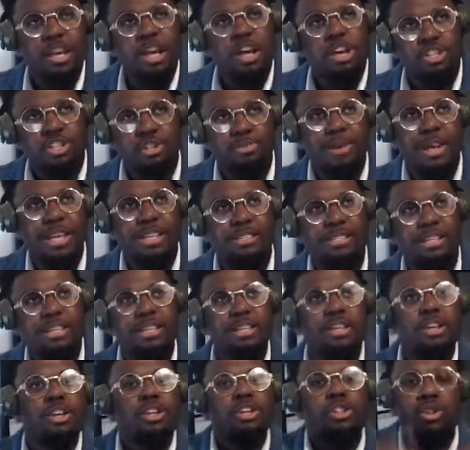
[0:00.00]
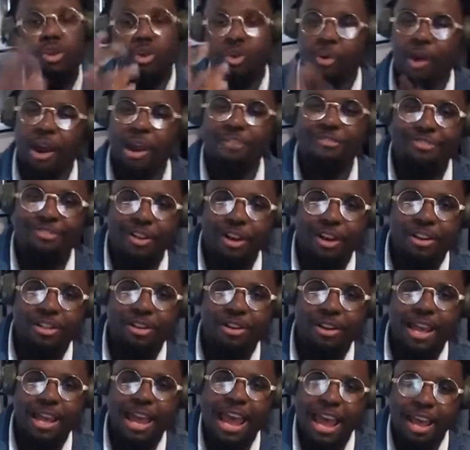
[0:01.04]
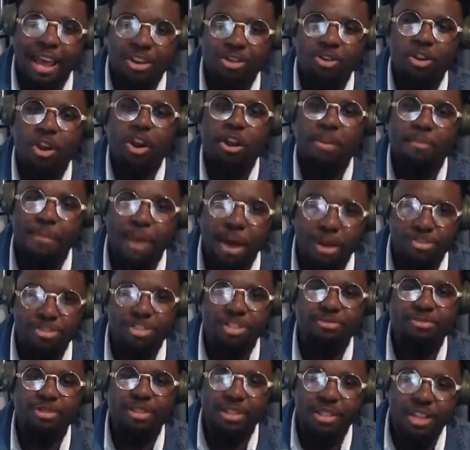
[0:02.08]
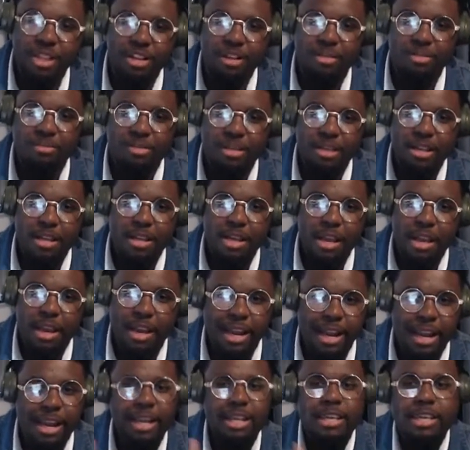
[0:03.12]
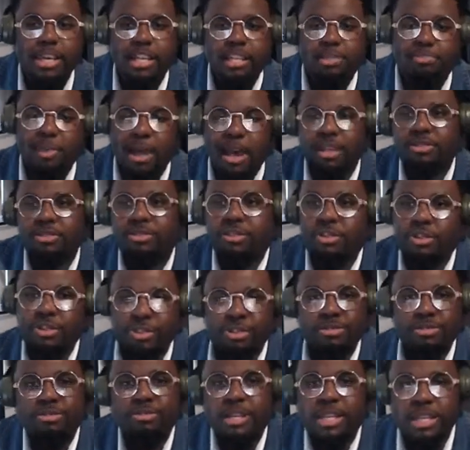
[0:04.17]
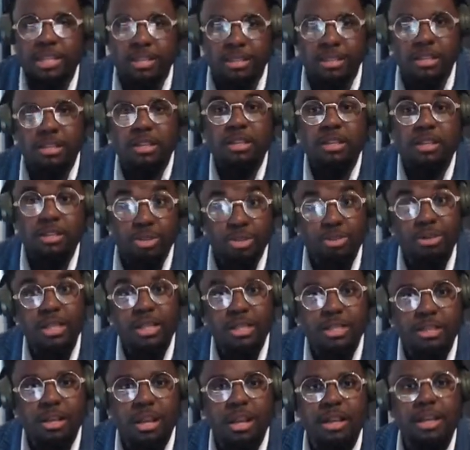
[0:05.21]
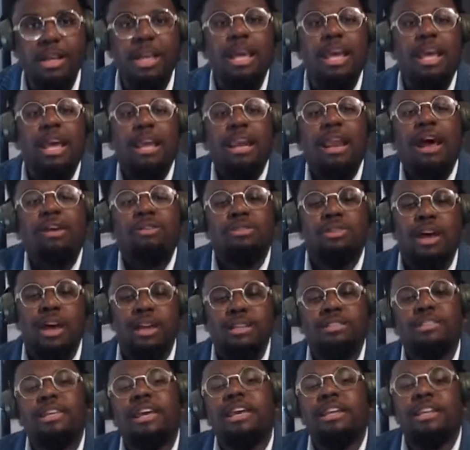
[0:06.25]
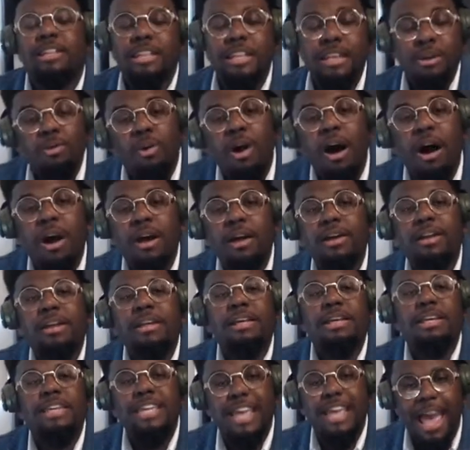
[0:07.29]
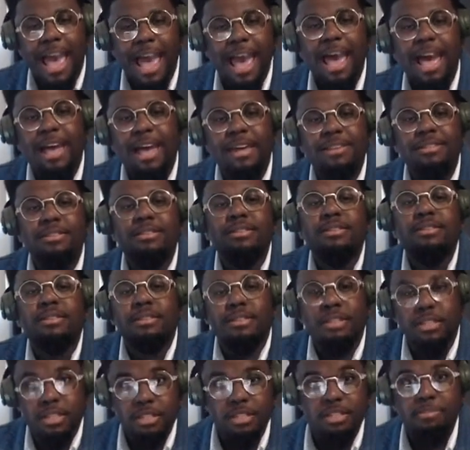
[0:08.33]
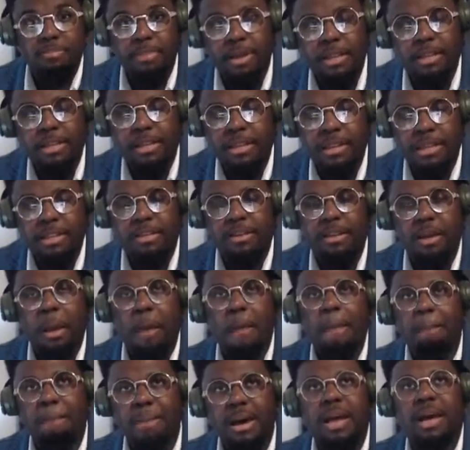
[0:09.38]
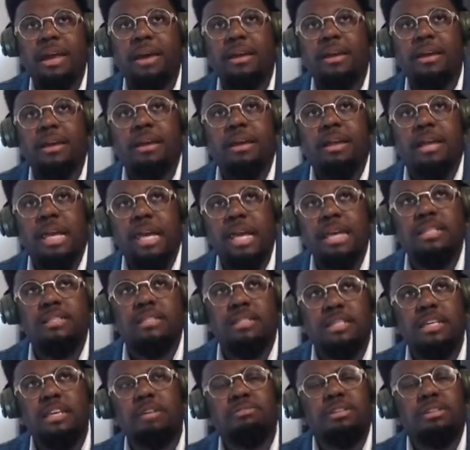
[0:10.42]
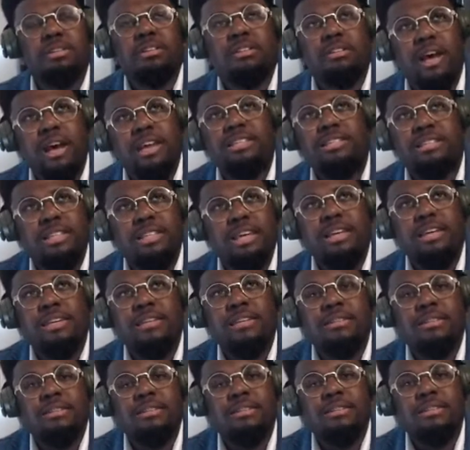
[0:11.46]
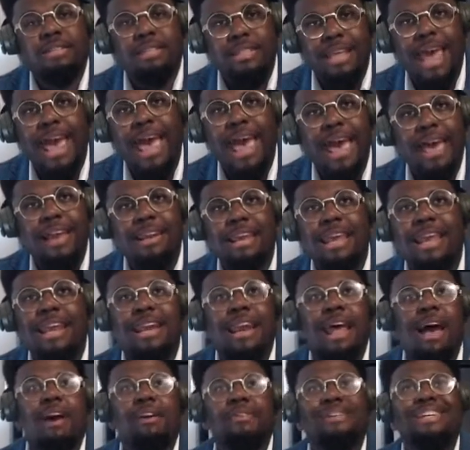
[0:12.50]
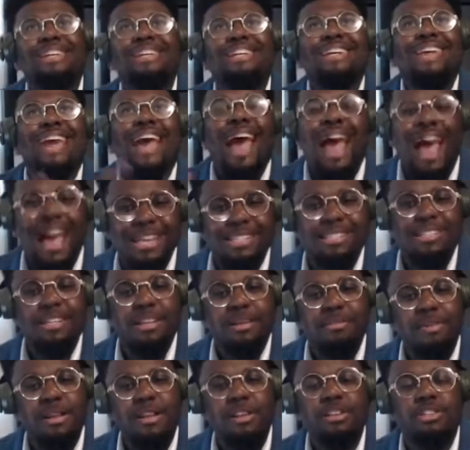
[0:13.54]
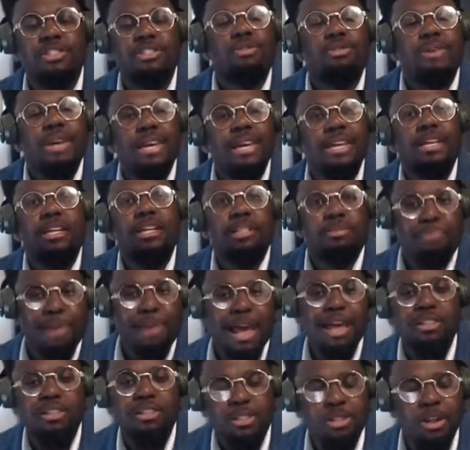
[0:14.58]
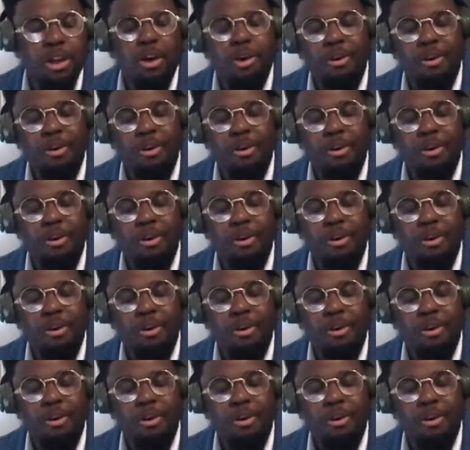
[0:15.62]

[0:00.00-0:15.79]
So basically, the grandfather had Dark Mousy within him and then it gets passed on to his to his son. And now Daisuke Niwa, he has this ability, but it skipped Daisuke's dad, and now he has the ability, so it gets passed on.